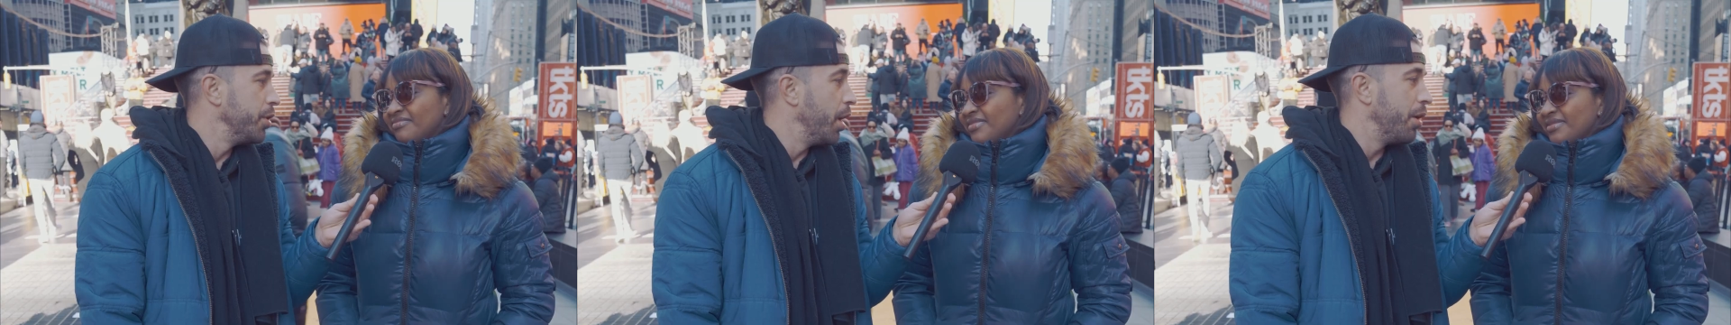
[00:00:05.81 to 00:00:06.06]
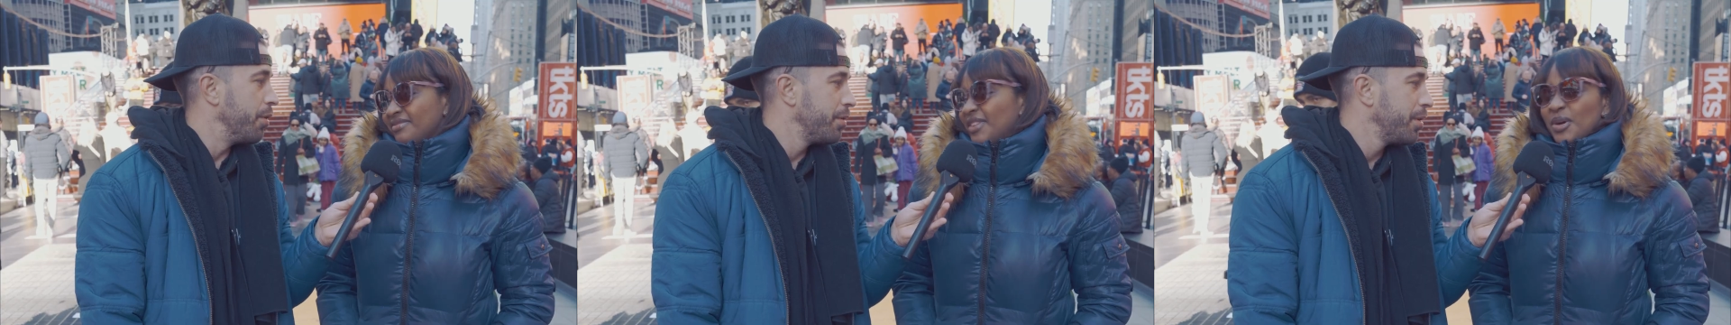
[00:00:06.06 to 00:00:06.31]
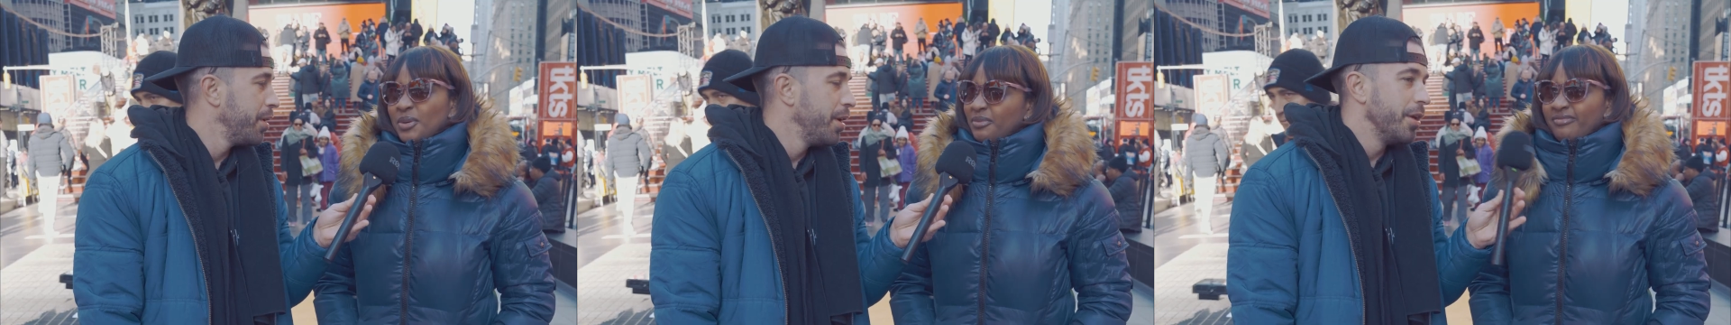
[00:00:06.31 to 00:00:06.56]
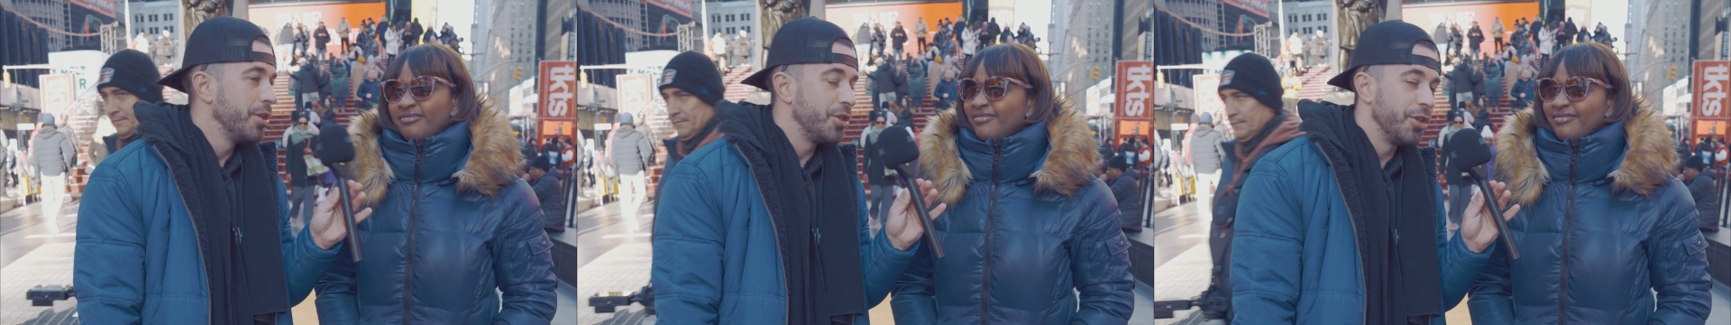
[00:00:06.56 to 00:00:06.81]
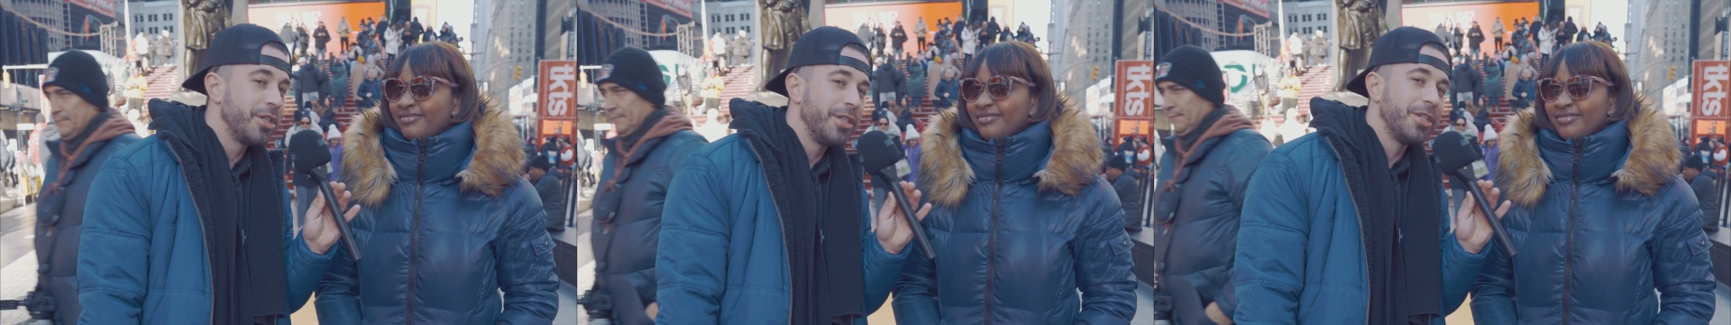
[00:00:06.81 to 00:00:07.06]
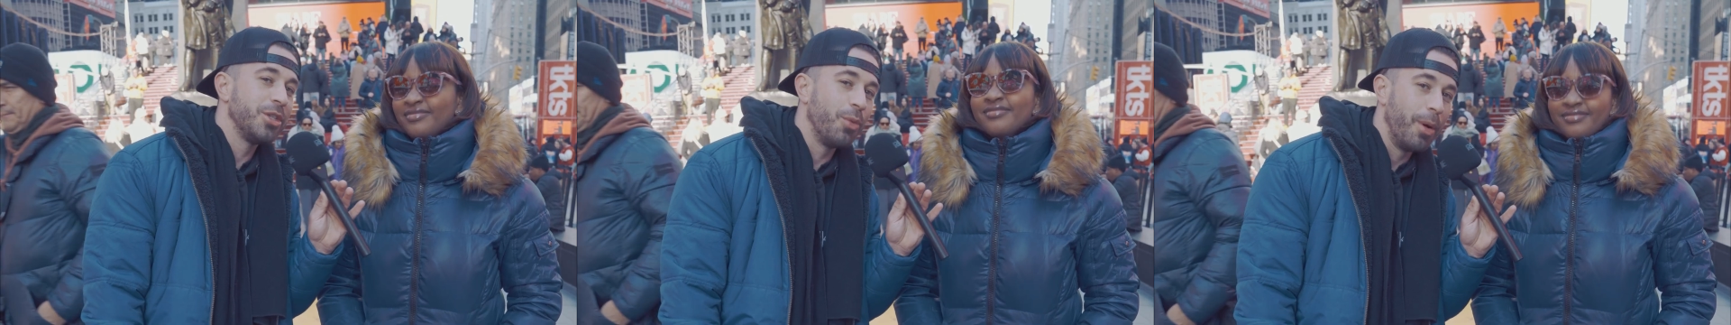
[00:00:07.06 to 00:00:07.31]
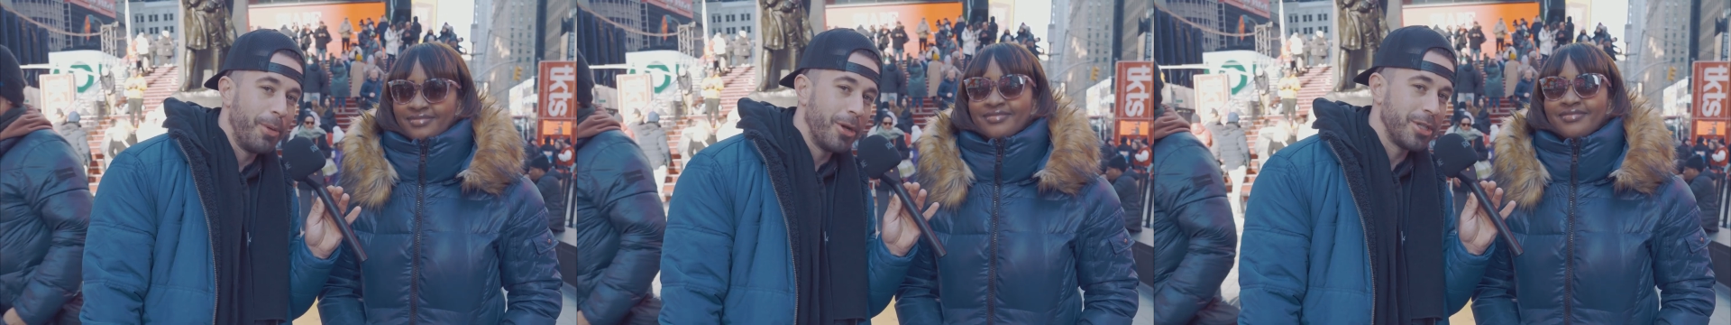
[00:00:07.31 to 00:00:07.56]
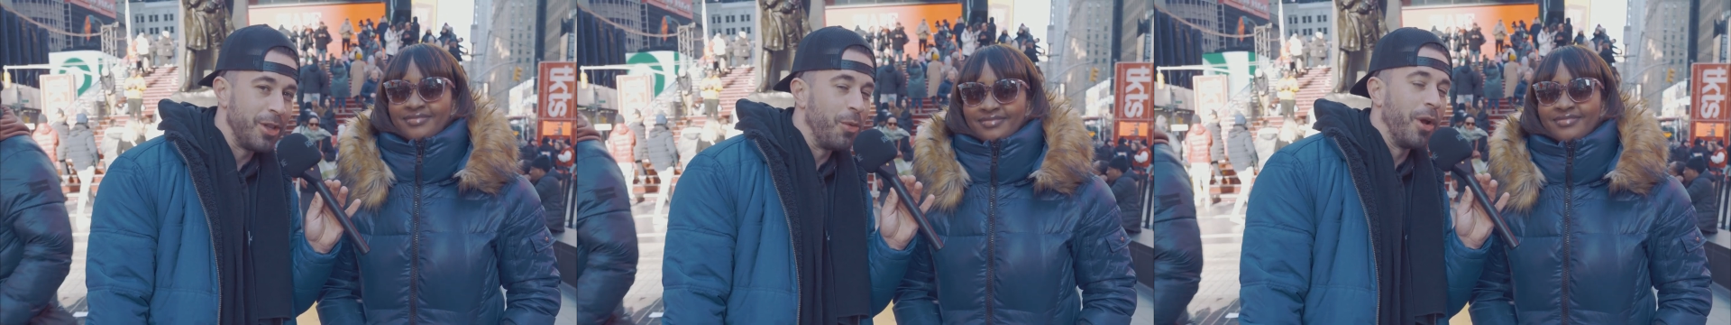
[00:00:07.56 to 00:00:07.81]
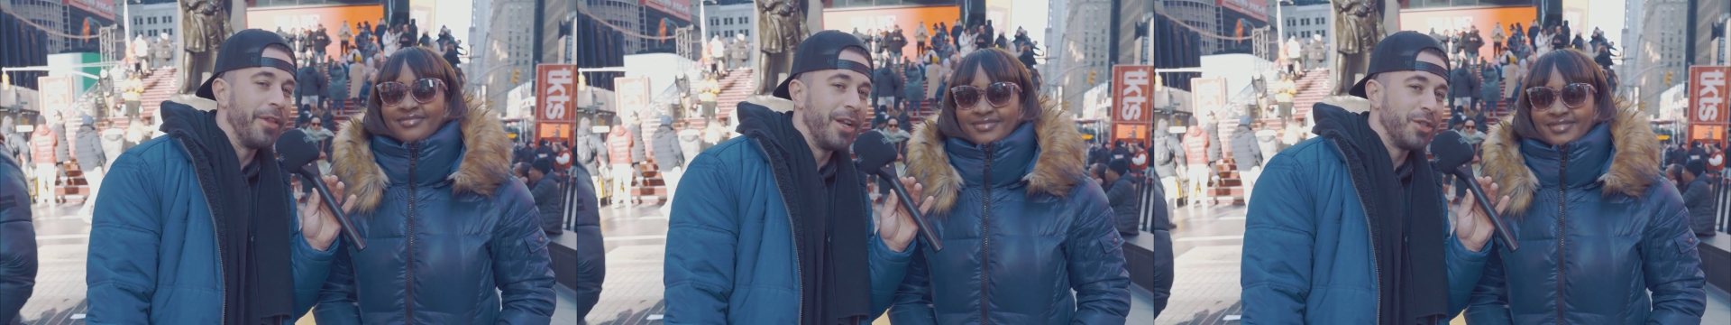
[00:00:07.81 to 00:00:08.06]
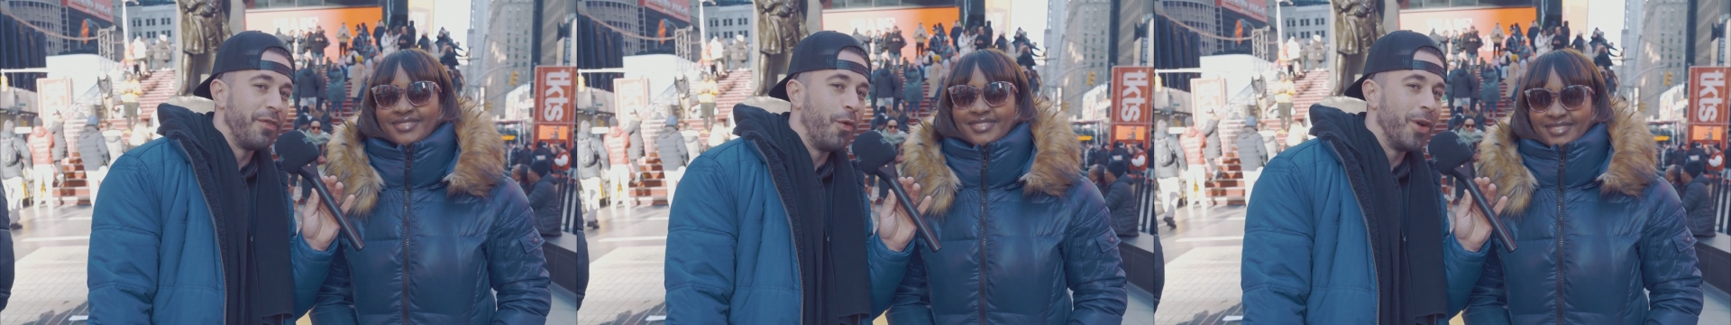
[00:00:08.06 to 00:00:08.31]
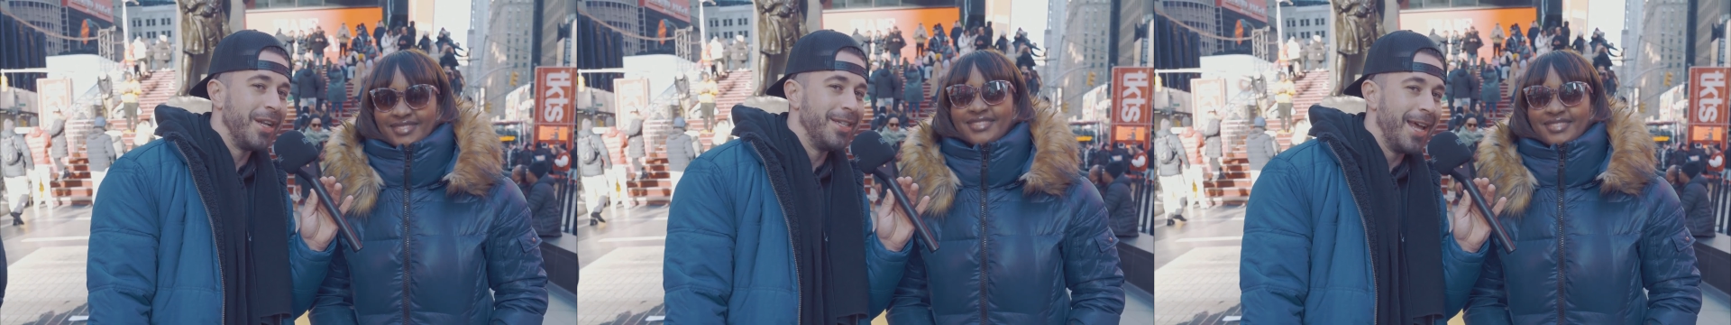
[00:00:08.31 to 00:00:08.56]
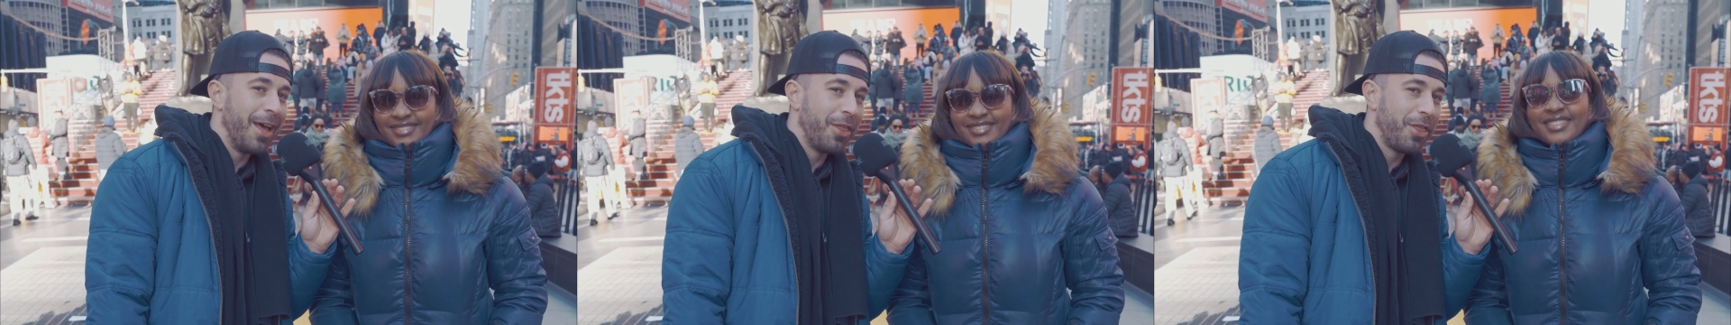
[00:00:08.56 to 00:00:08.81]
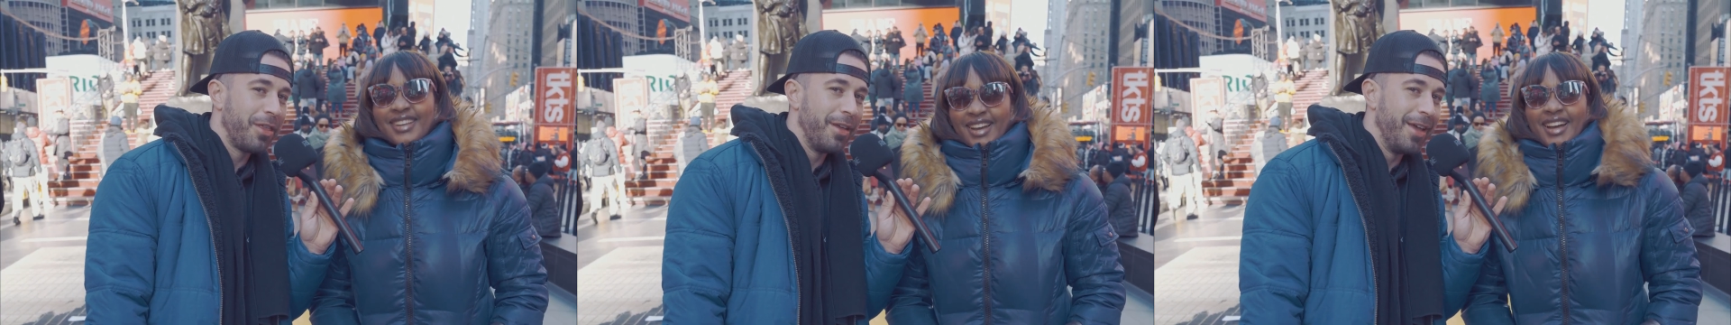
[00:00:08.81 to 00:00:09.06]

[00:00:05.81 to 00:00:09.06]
Speaker 1: No. No. So this is the one person in the world that has avoided death